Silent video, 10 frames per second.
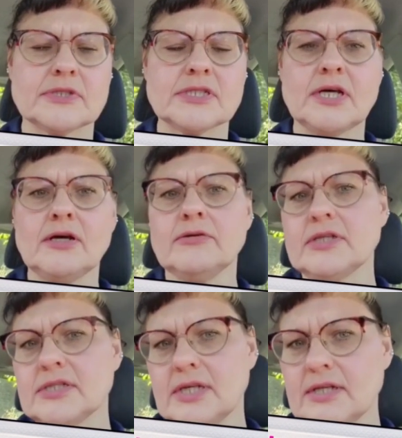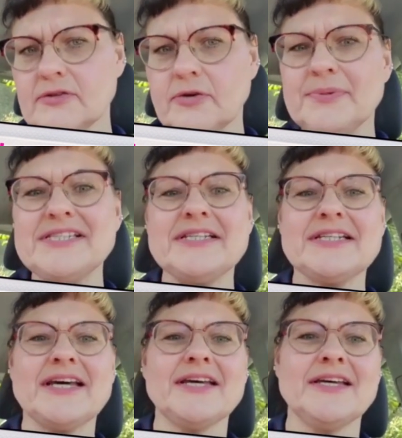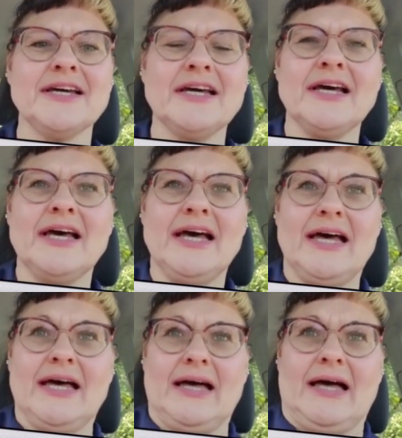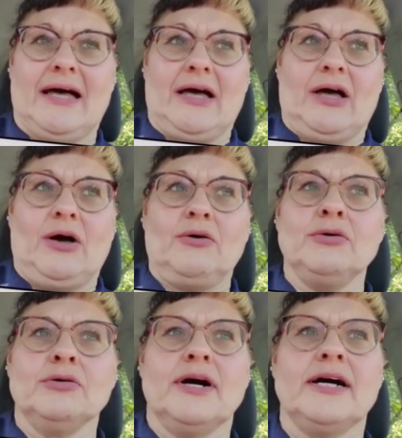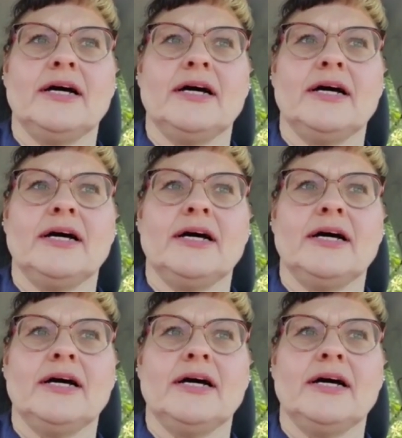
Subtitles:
So that's the end of a busy day. Whew.